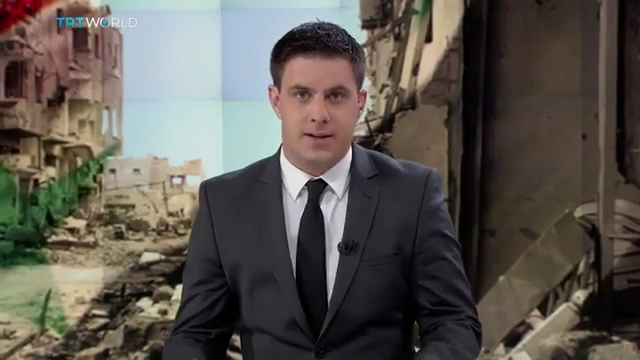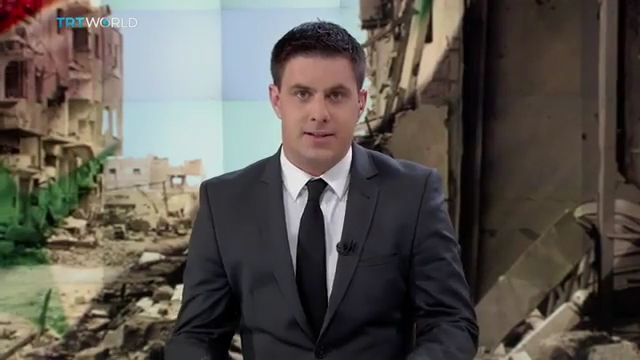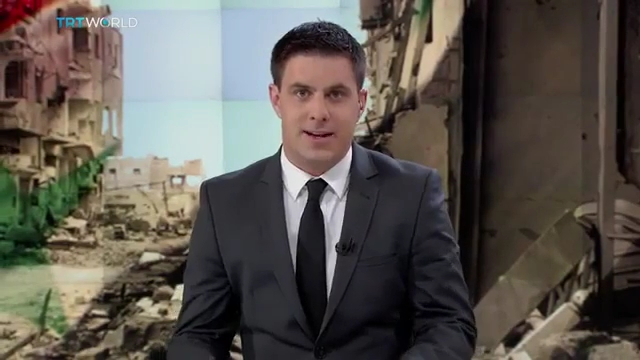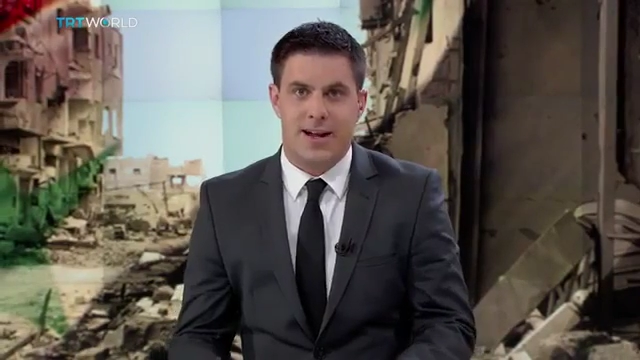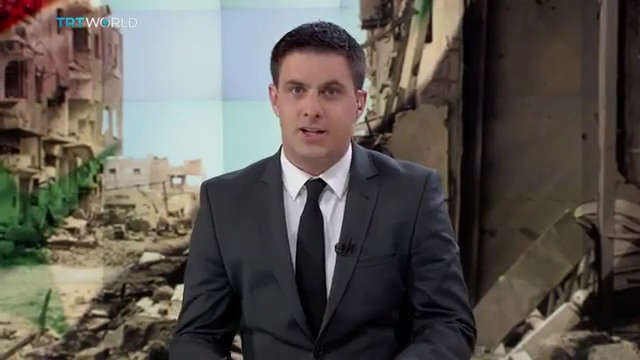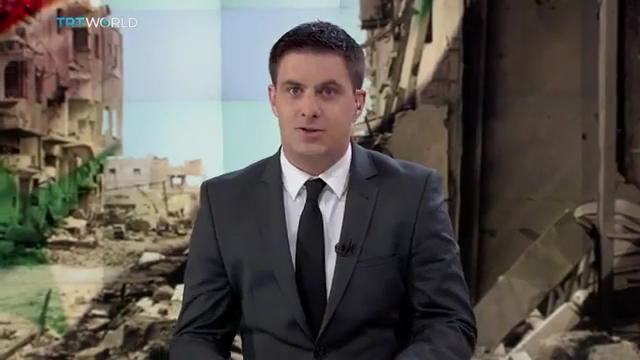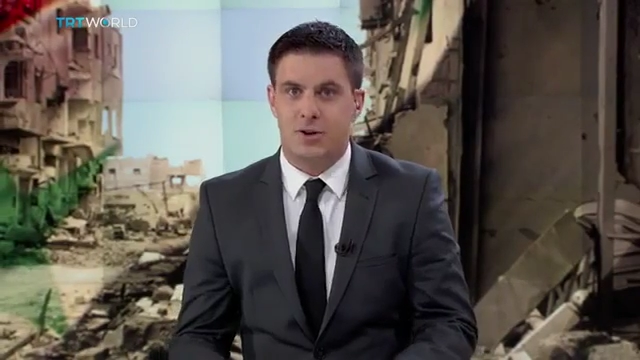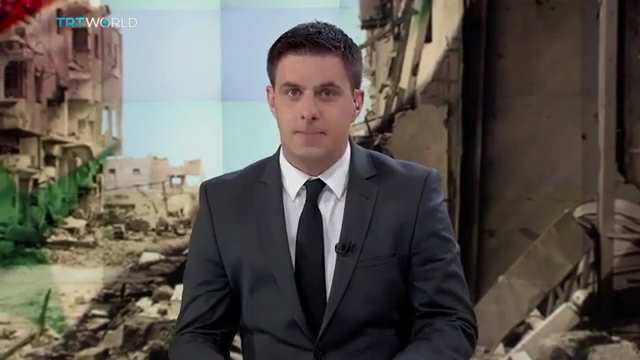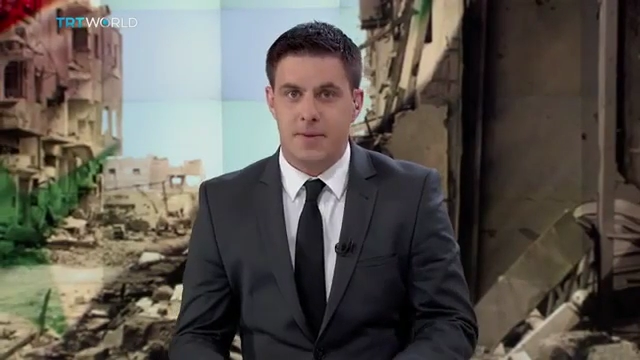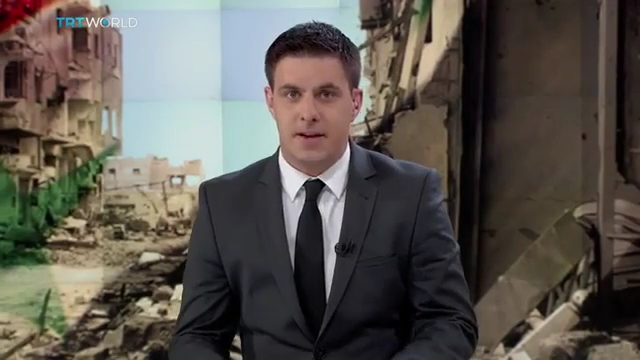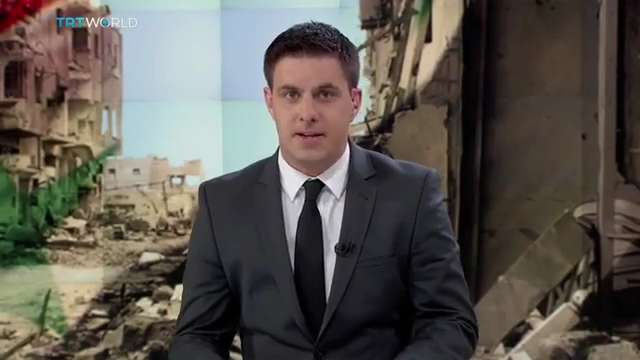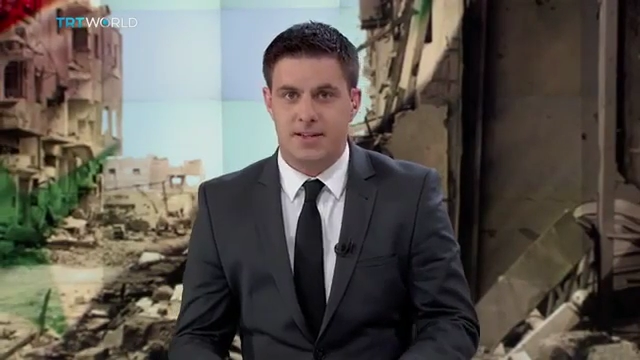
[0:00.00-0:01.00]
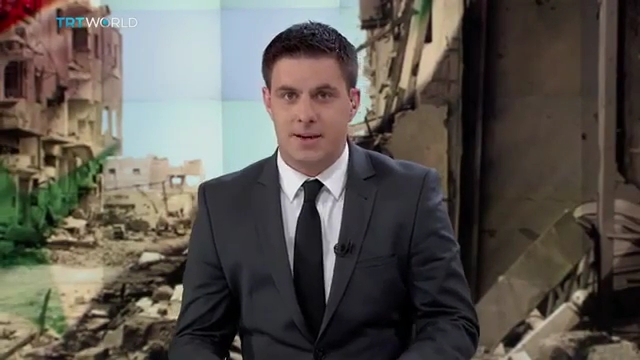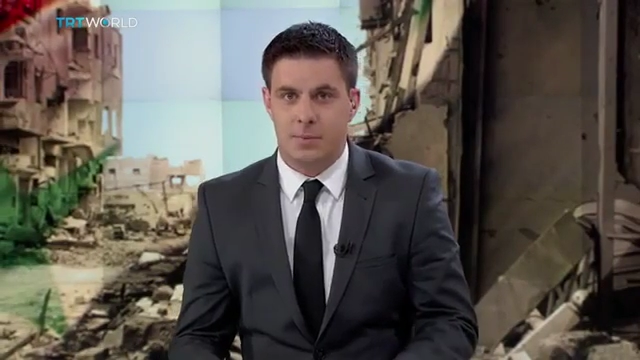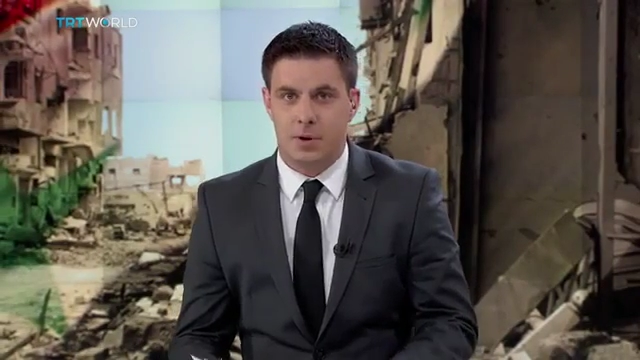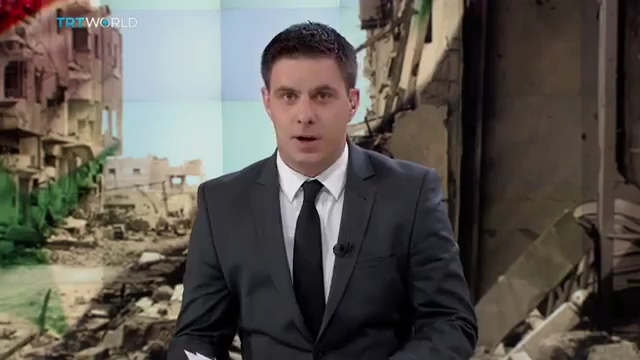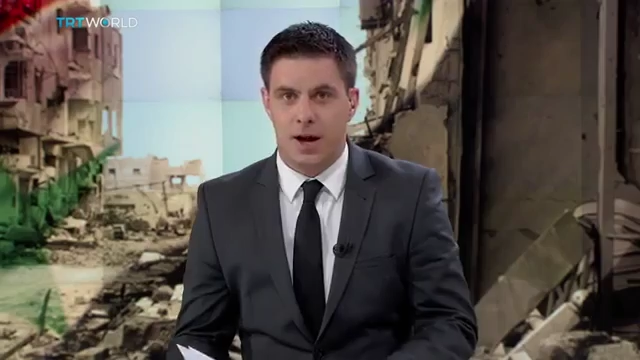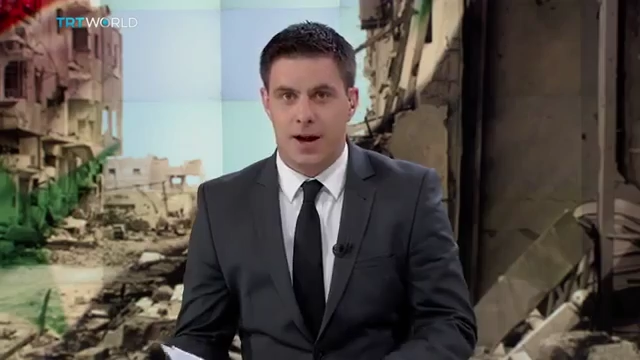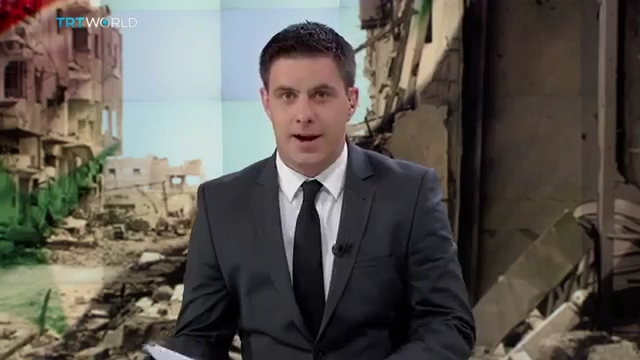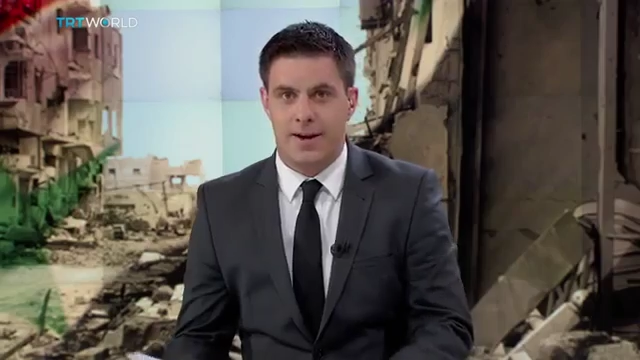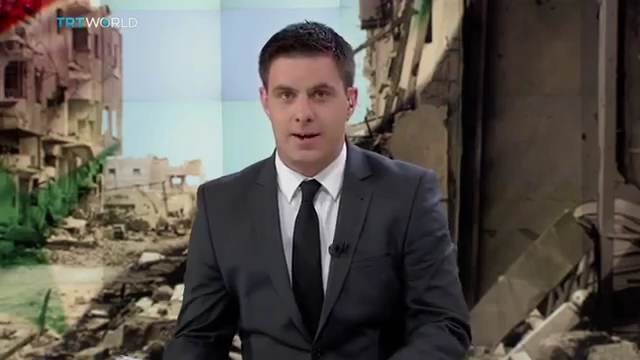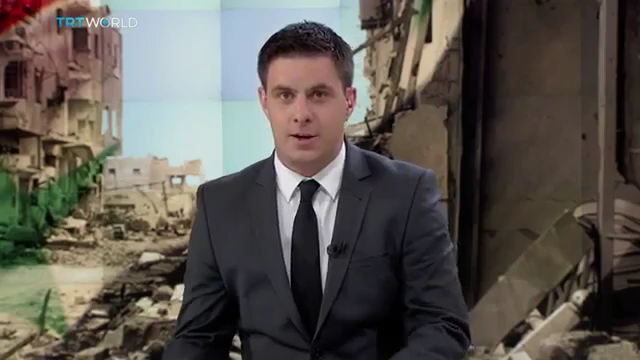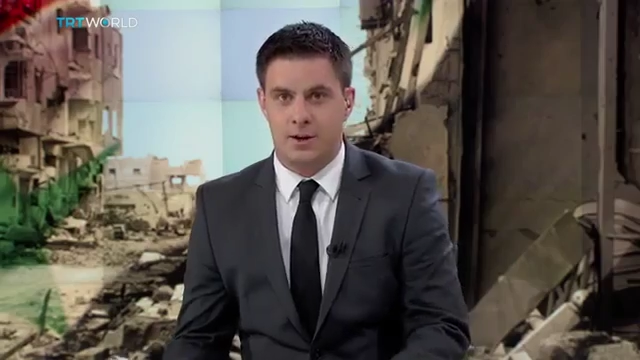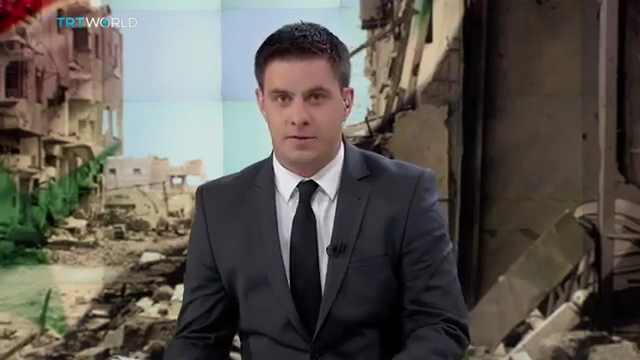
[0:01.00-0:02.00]
He's a lecturer at Istanbul
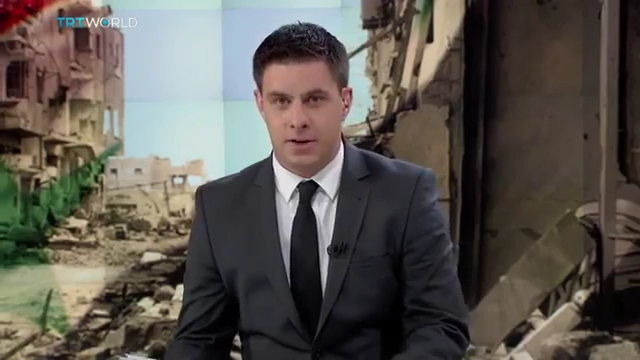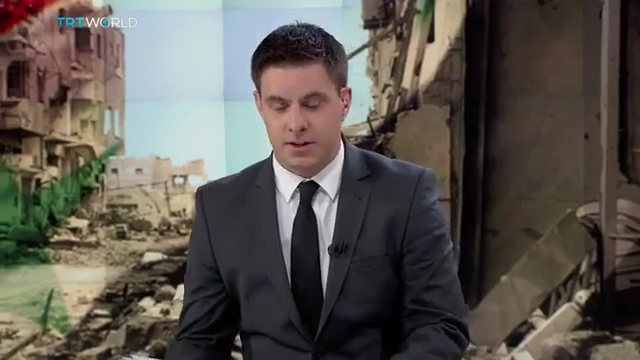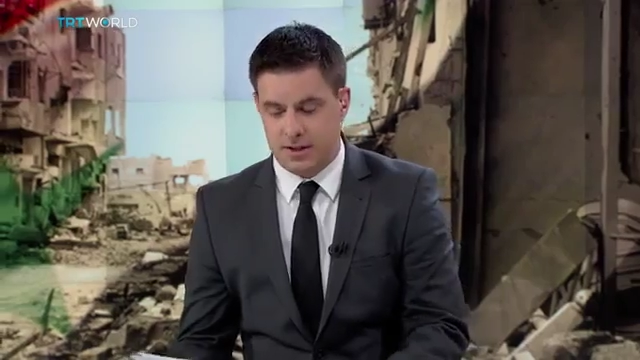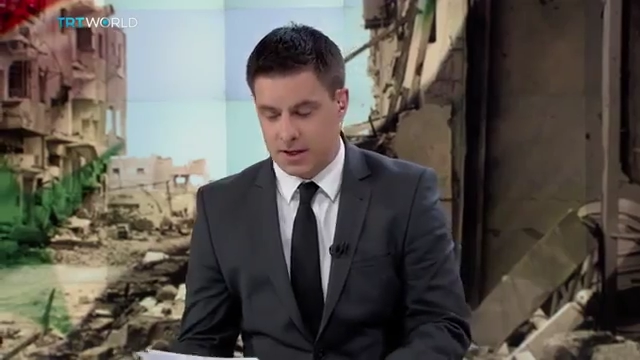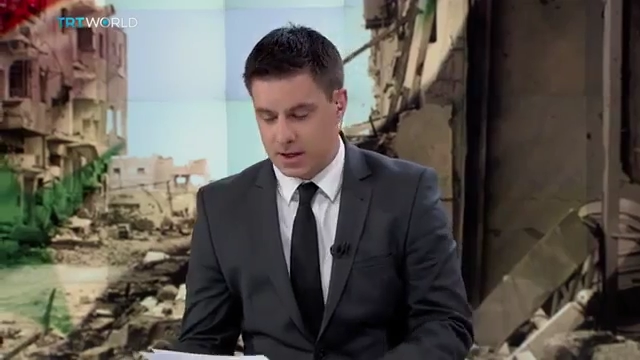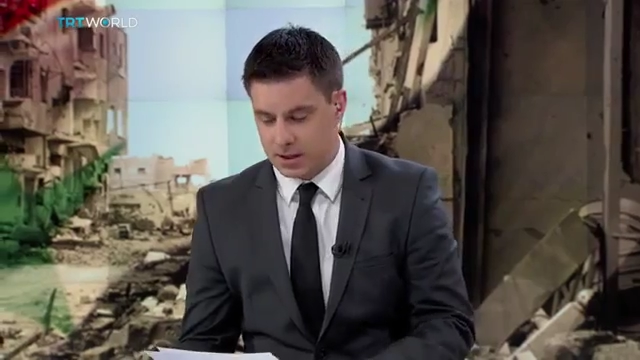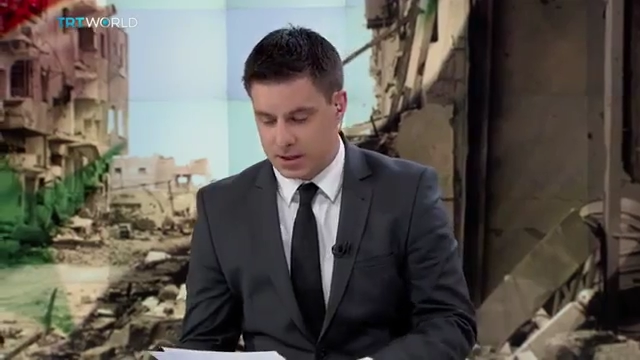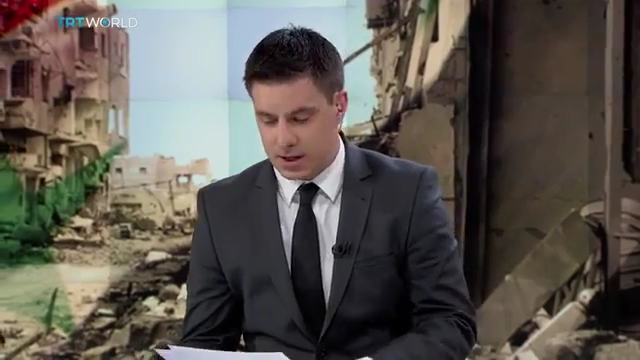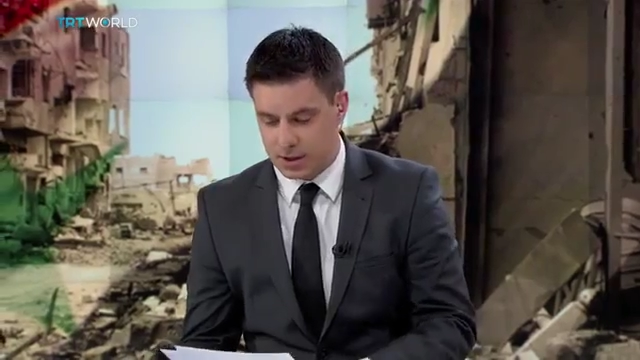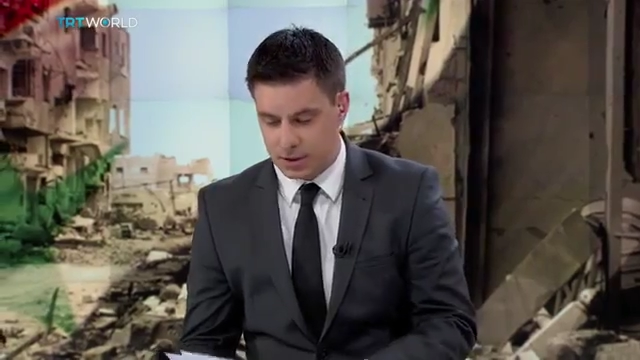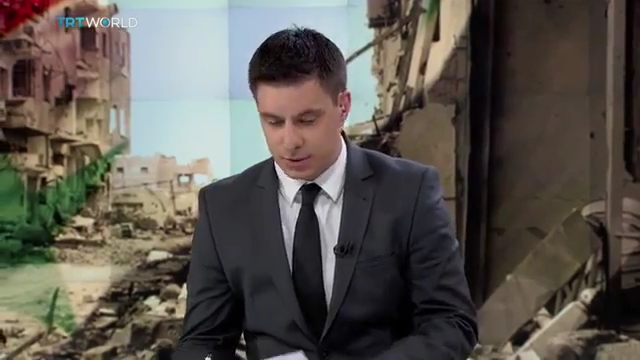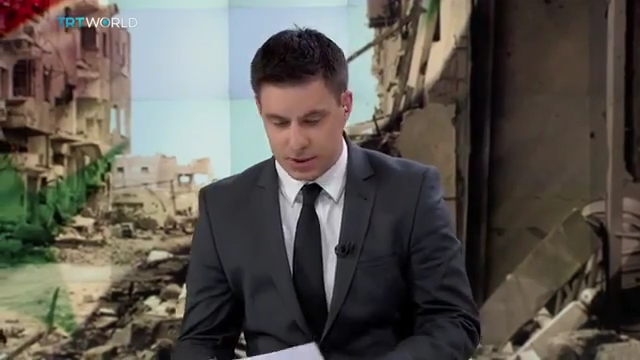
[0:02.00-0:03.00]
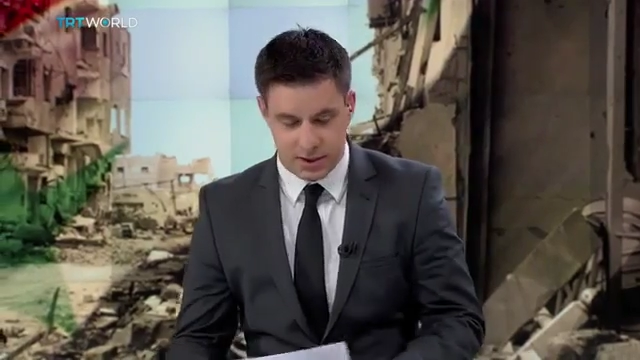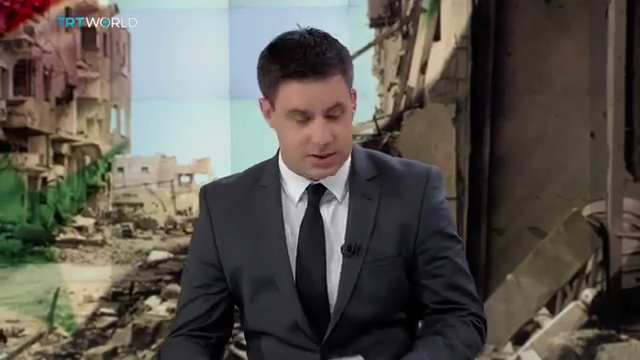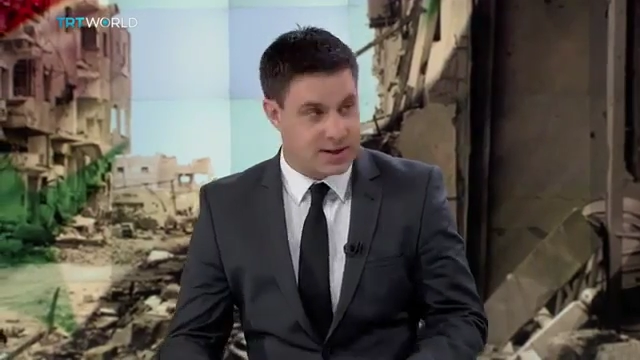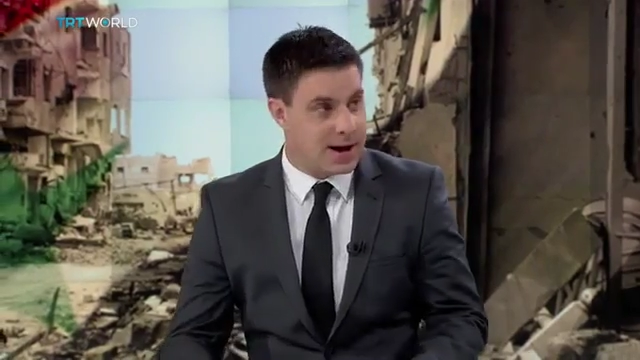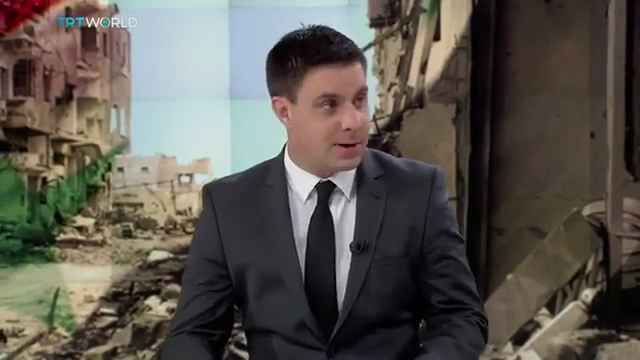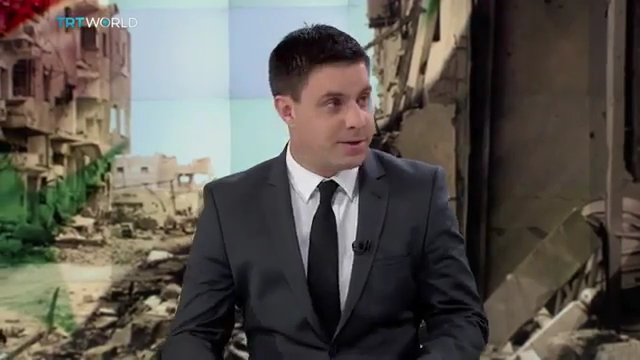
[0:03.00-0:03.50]
Aydin University and uh, joins us now.